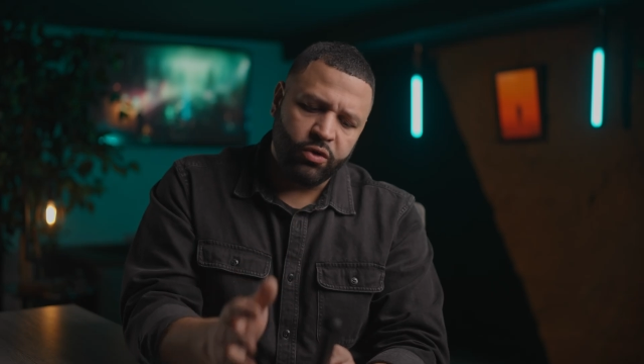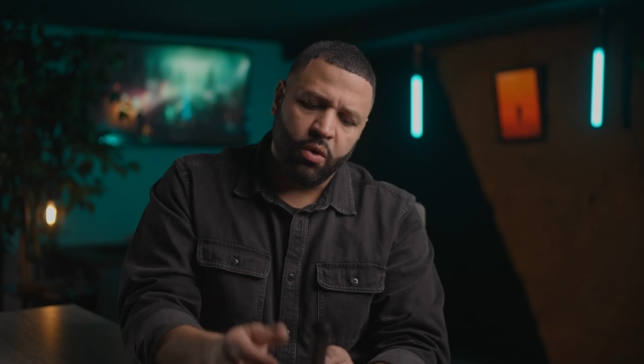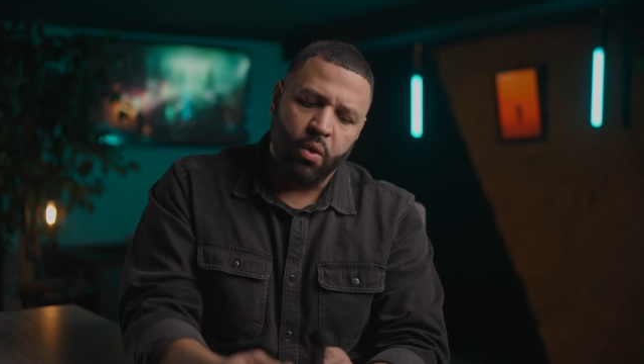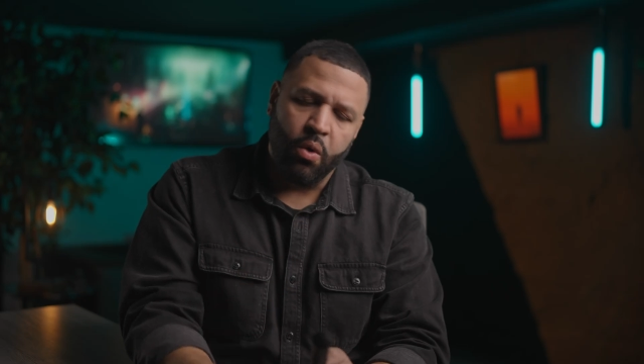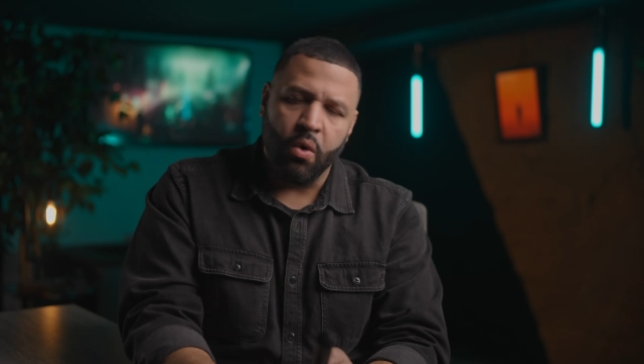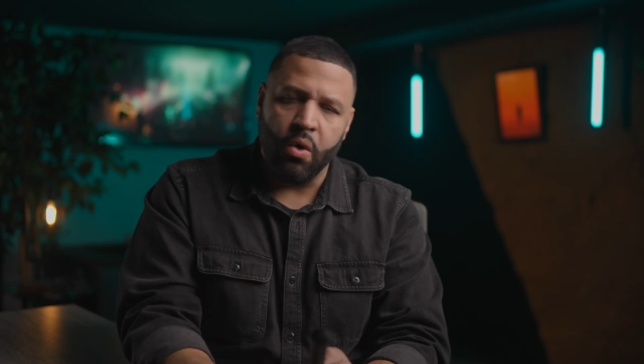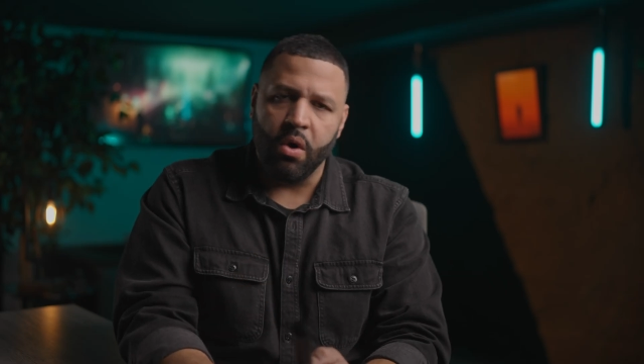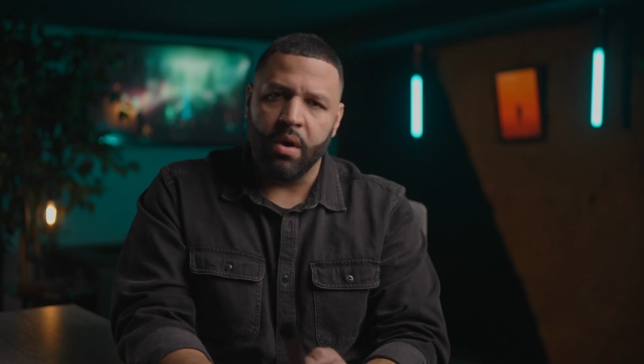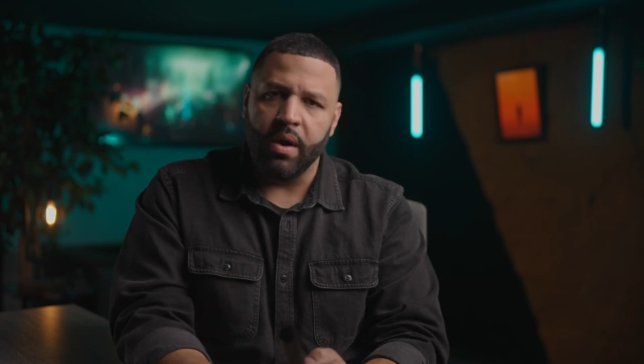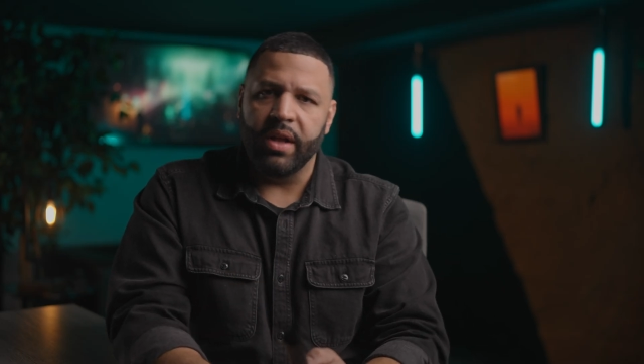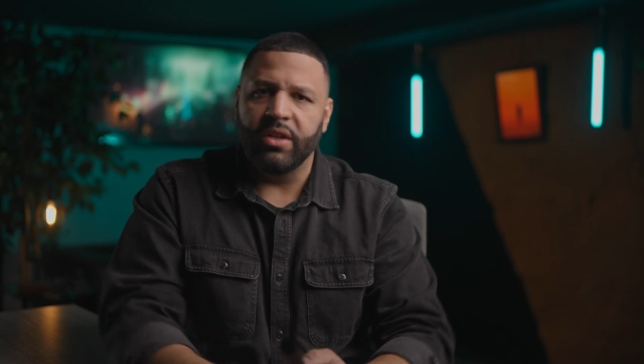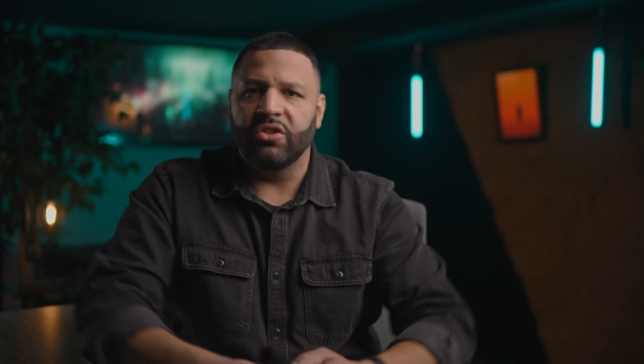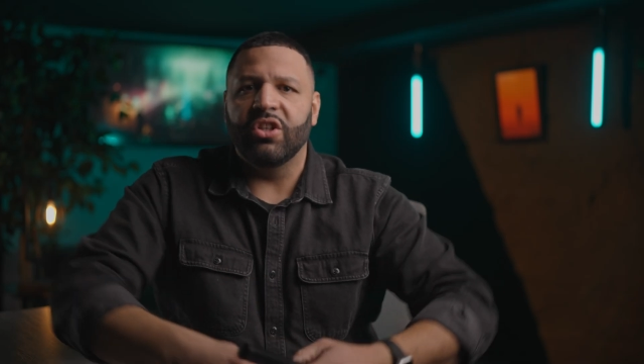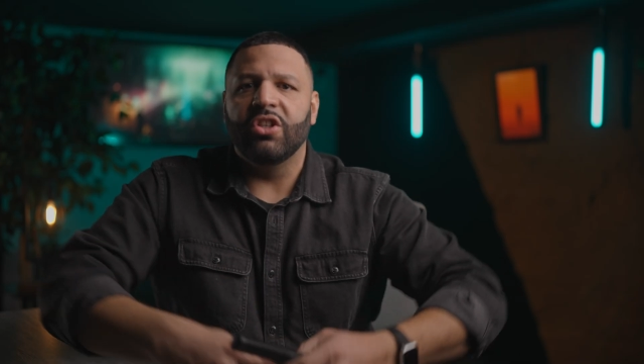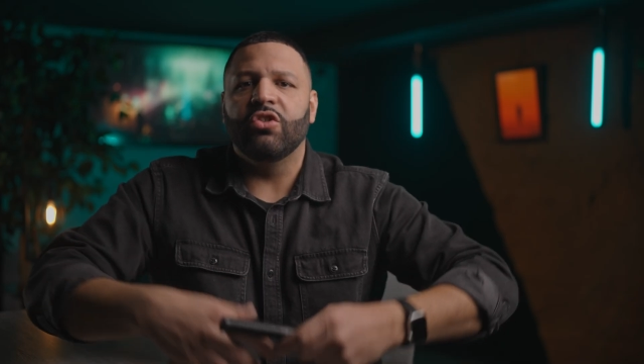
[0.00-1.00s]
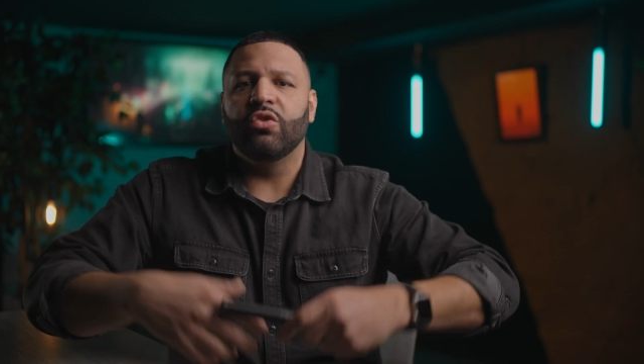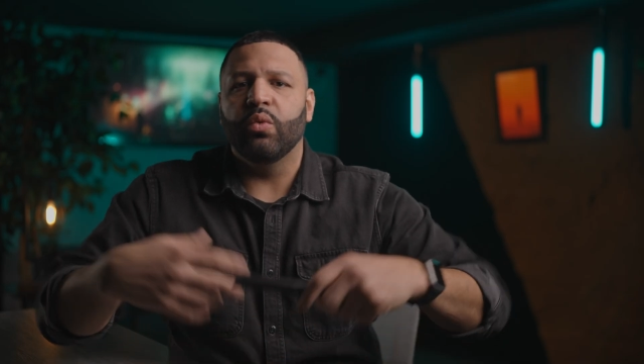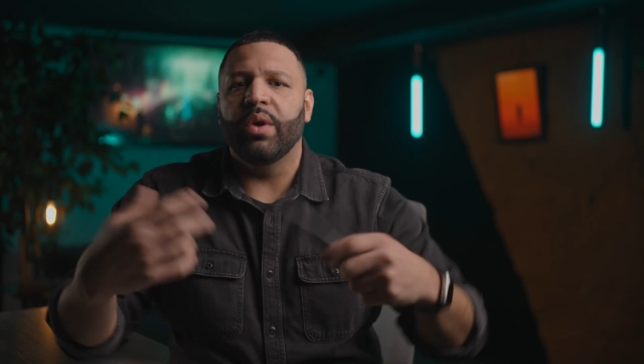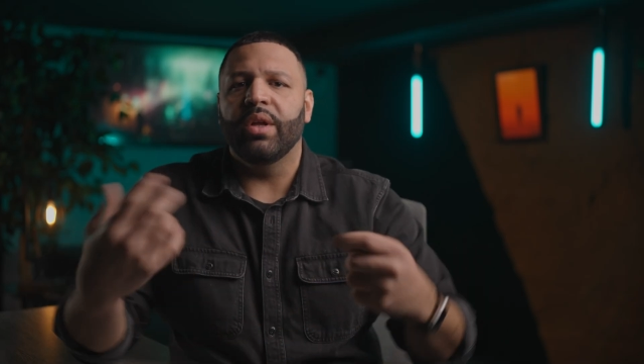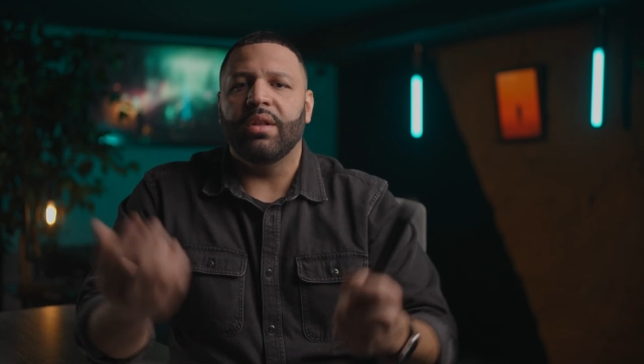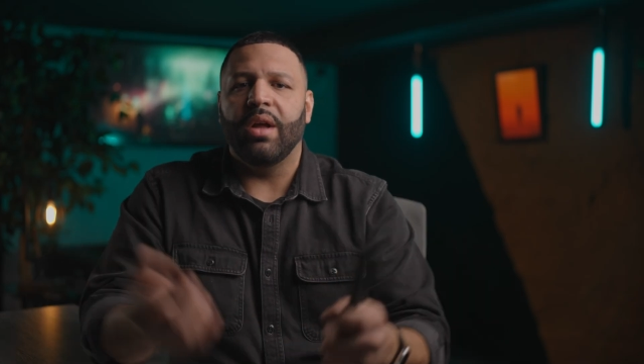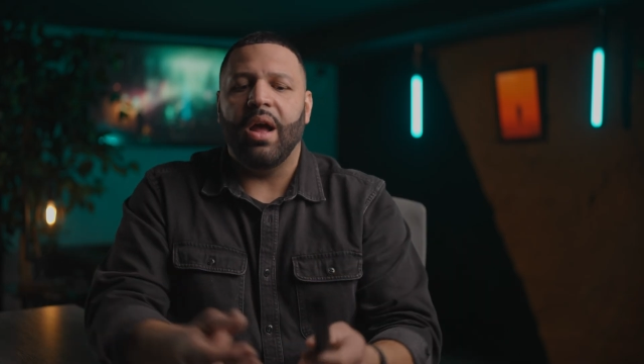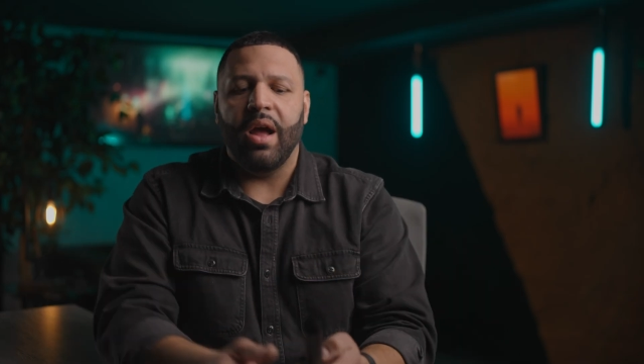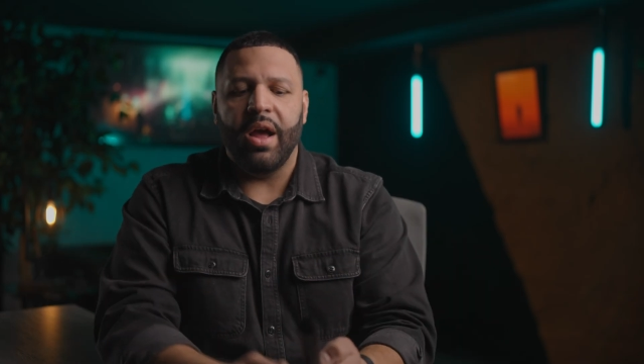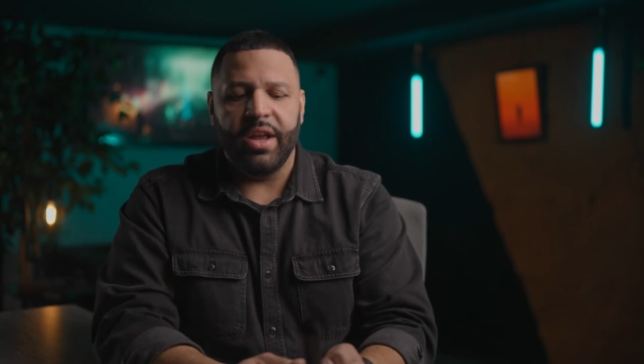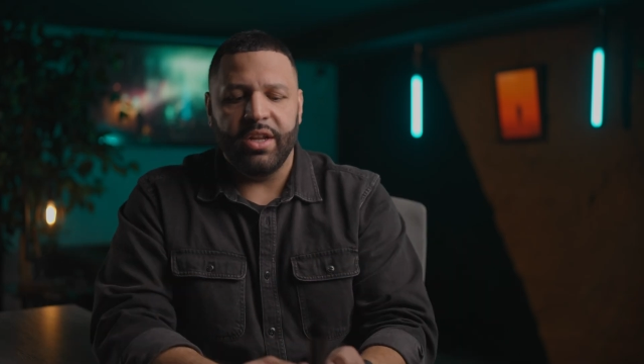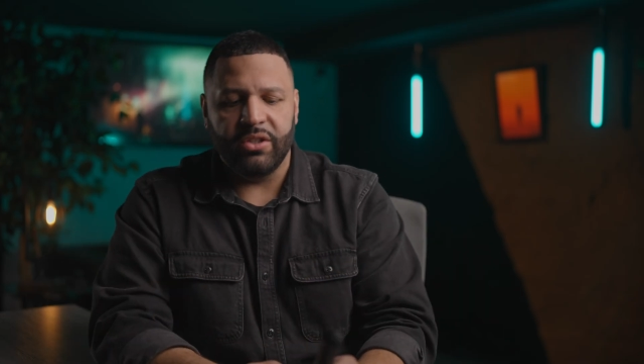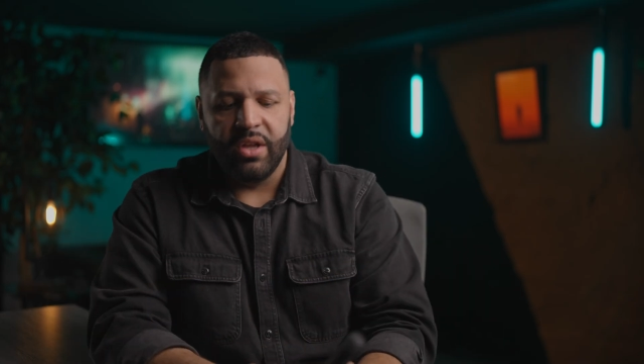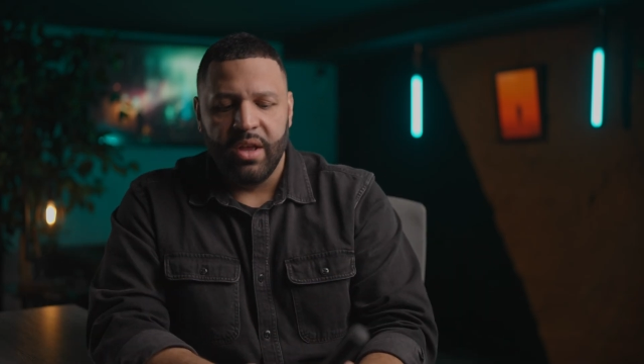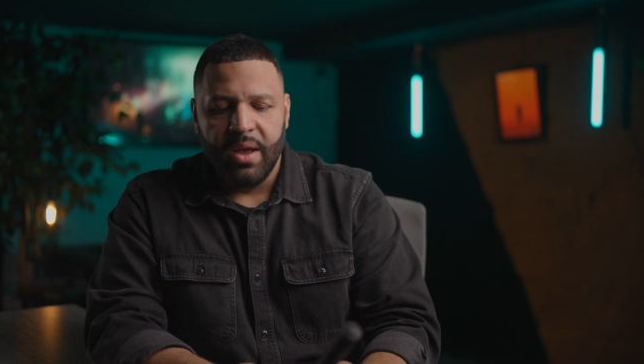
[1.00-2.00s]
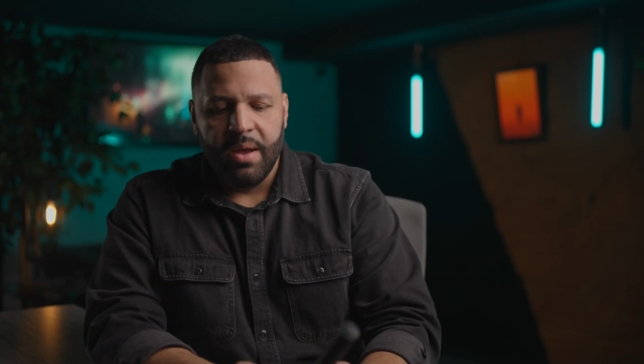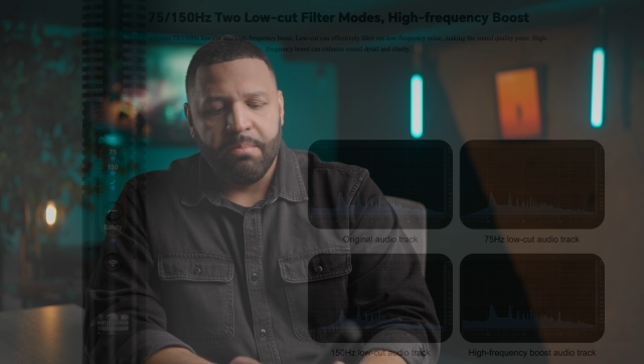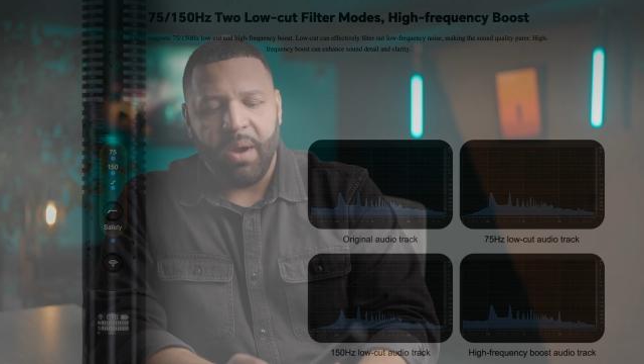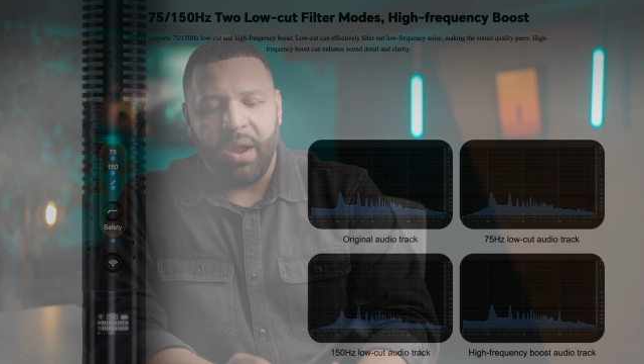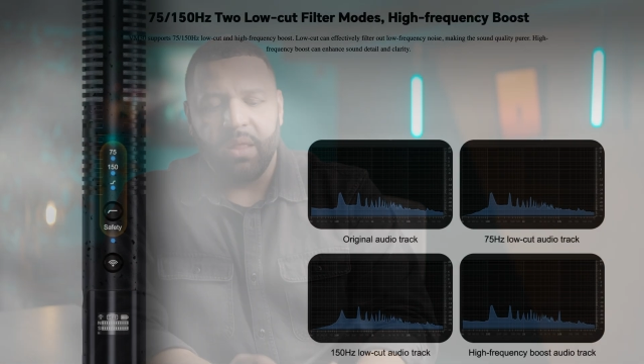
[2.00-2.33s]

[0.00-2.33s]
or accentuate the highs by